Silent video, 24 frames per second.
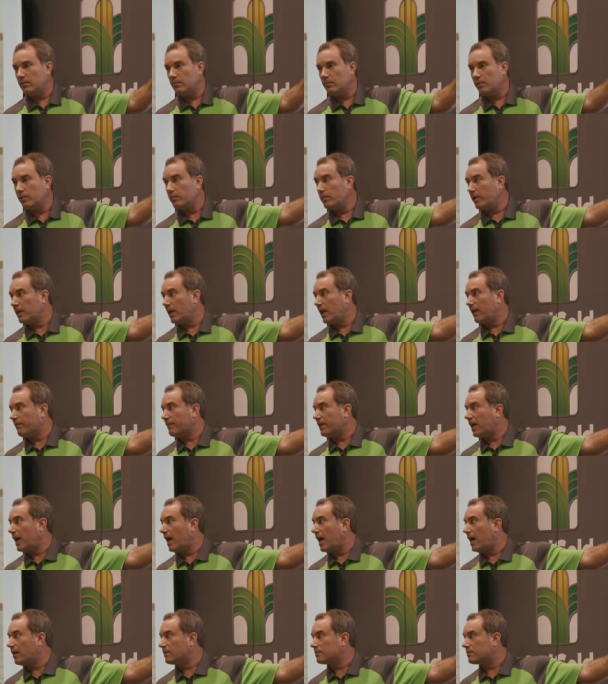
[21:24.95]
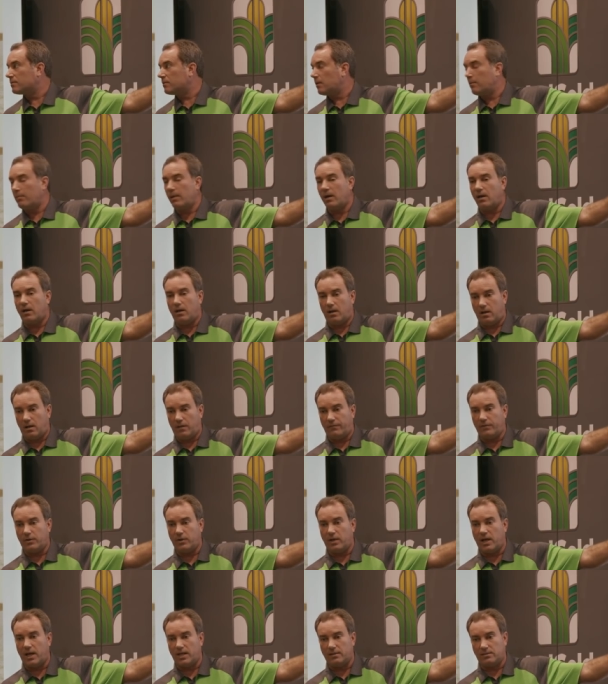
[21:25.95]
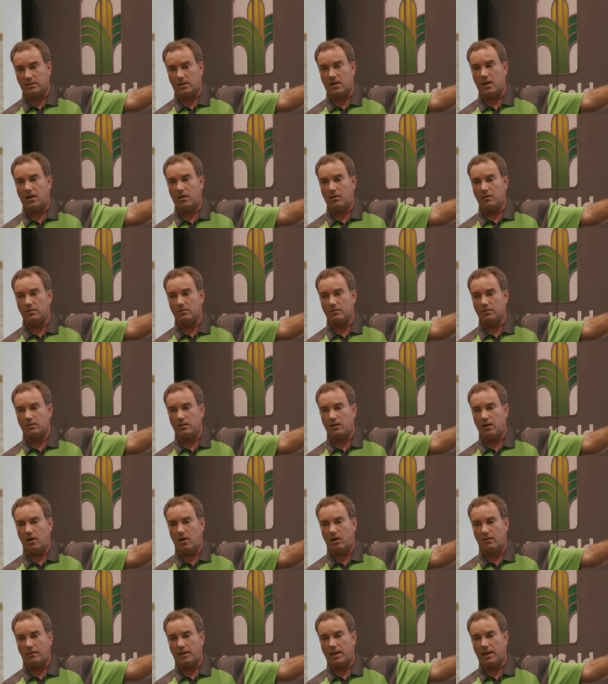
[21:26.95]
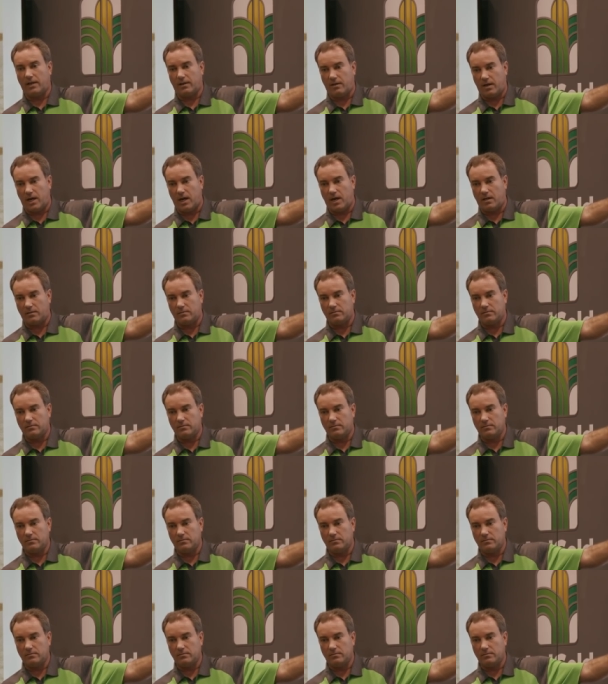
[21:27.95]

when we left the house a few days ago on that ground.